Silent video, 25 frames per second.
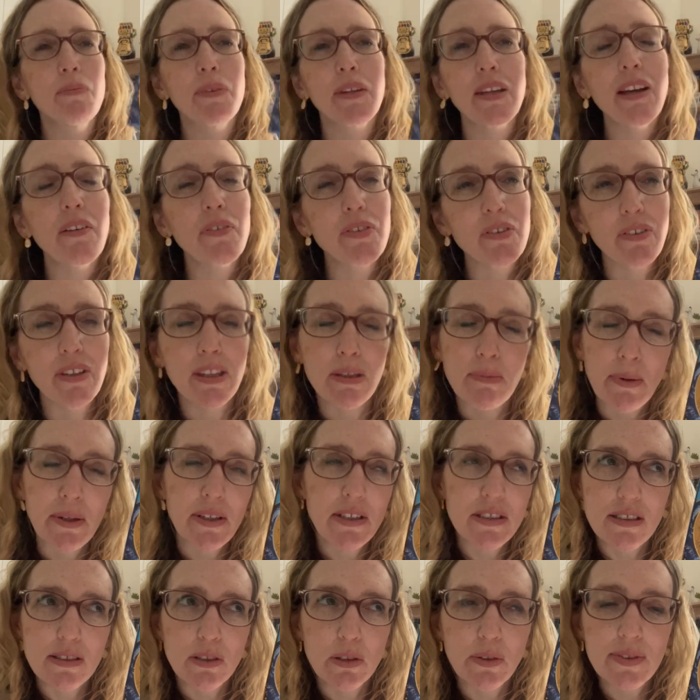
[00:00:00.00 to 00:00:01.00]
have to read the
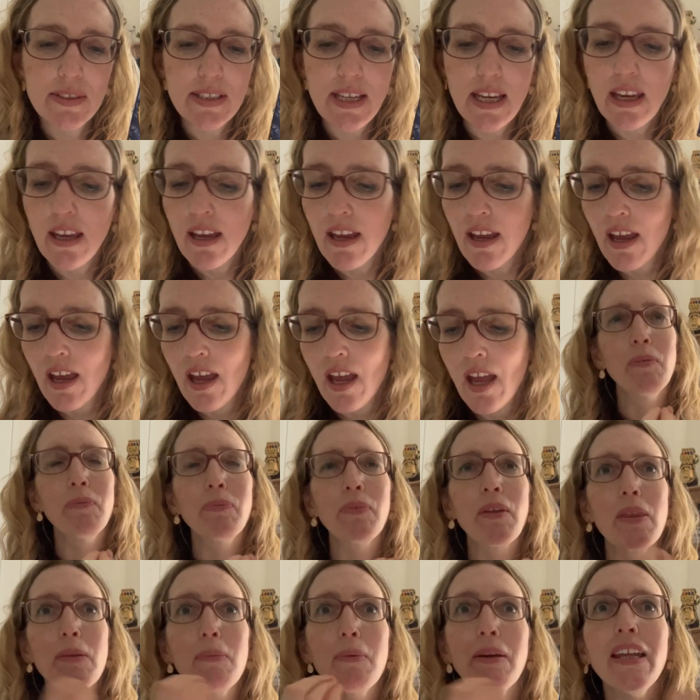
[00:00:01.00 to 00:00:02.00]
book to sort of see.
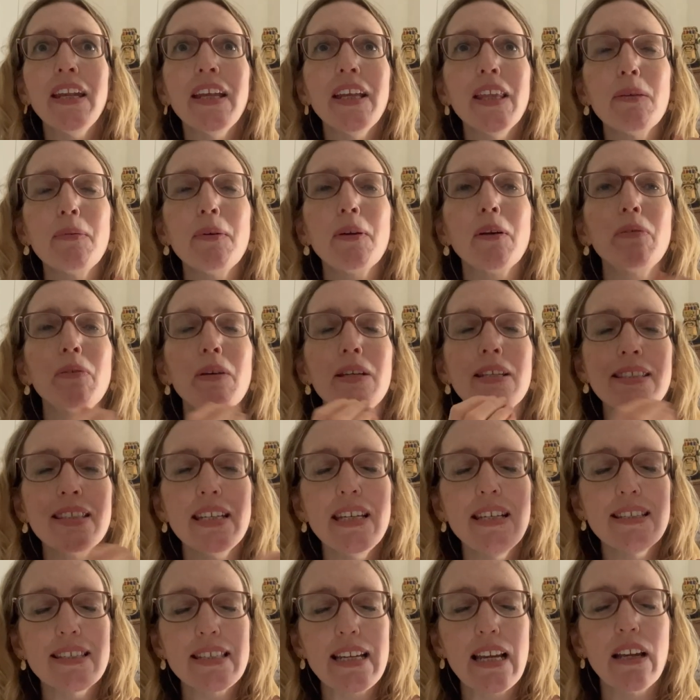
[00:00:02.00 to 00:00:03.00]
At the beginning of the book, we
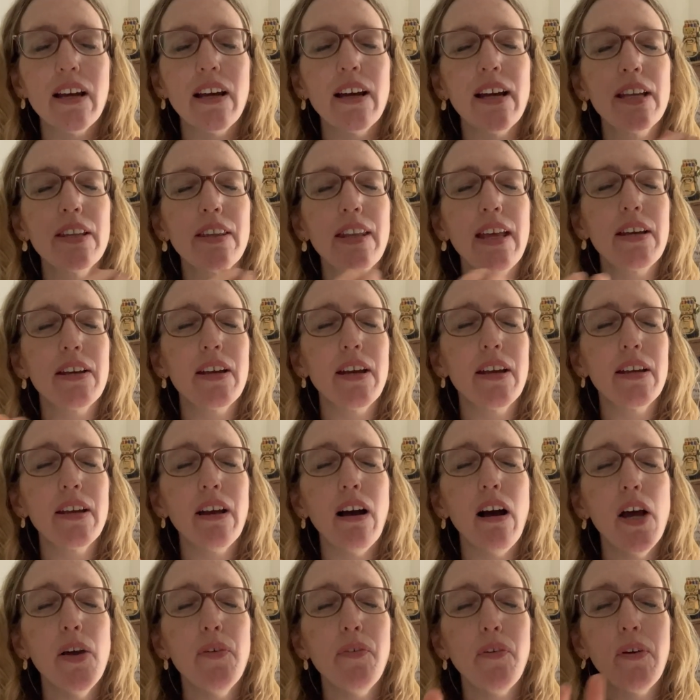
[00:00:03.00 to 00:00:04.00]
see Stella, and that
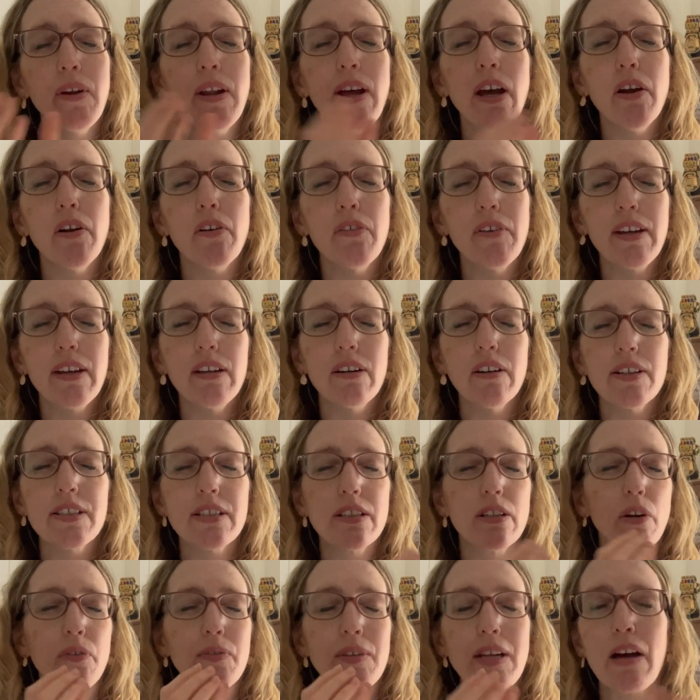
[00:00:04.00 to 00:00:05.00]
Ivor and her are
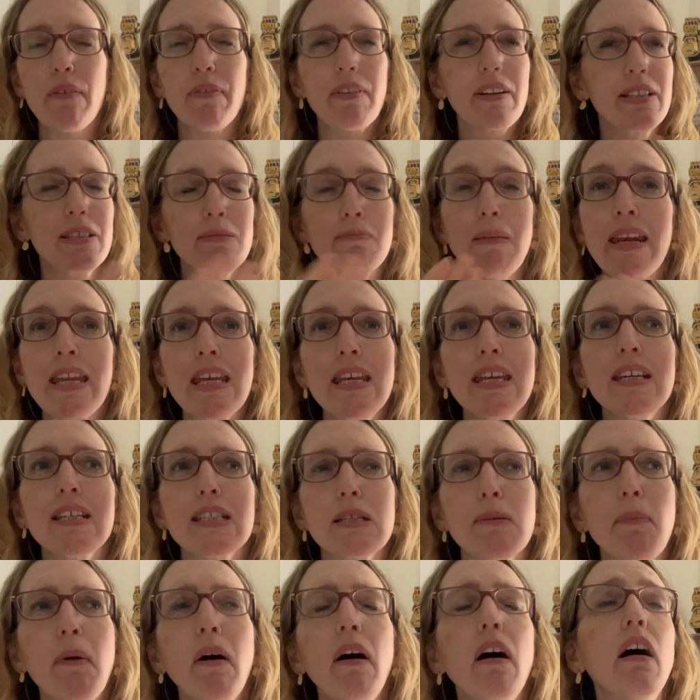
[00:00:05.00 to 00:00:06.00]
reunited after having many years
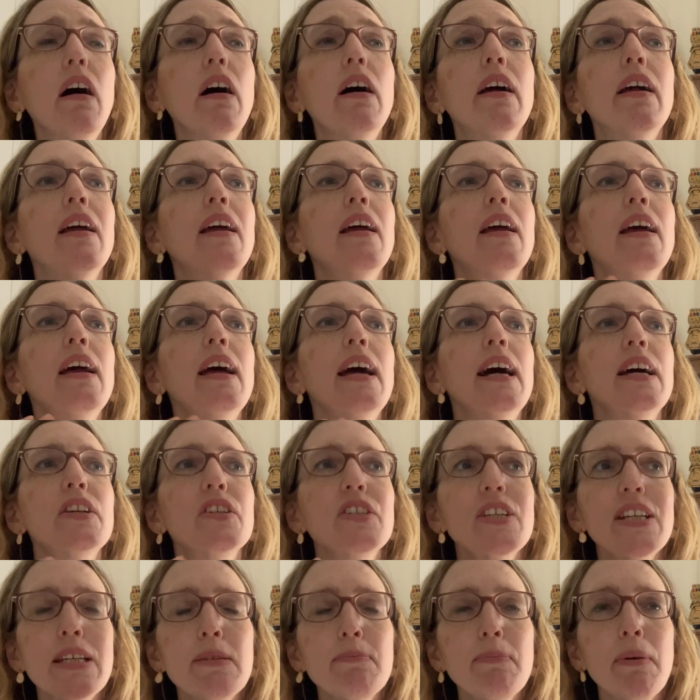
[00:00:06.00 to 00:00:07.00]
apart. And
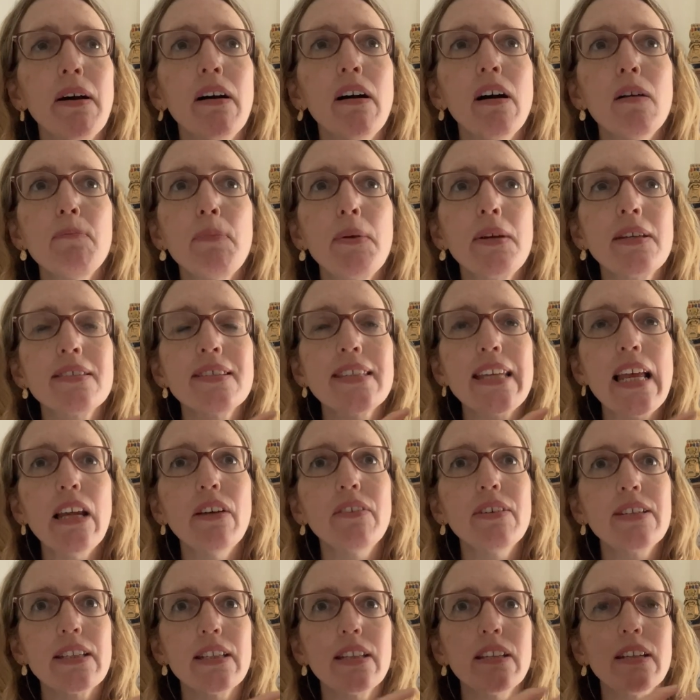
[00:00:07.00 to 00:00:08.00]
she, but
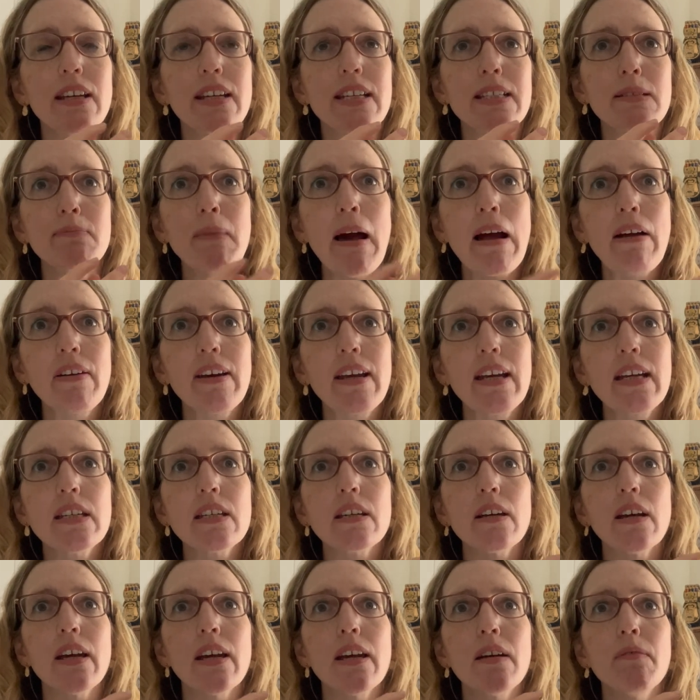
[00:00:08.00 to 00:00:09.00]
Stella is married
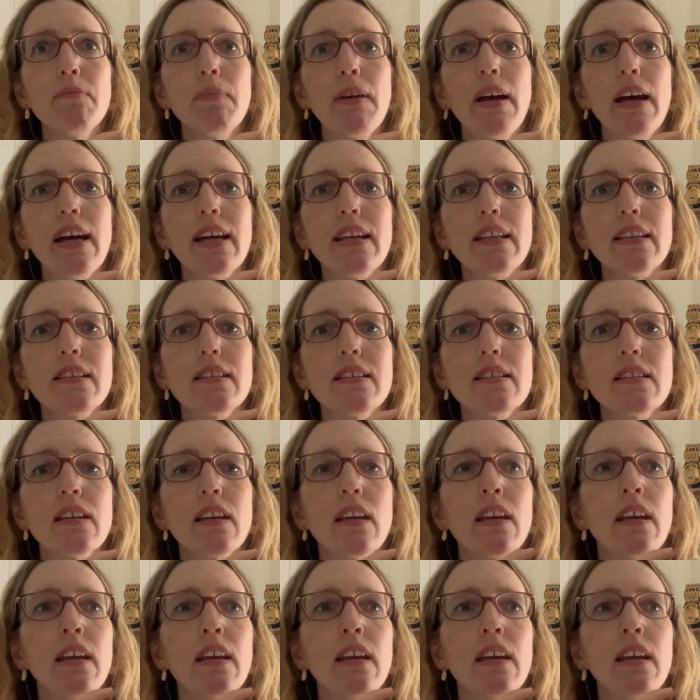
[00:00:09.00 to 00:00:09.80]
and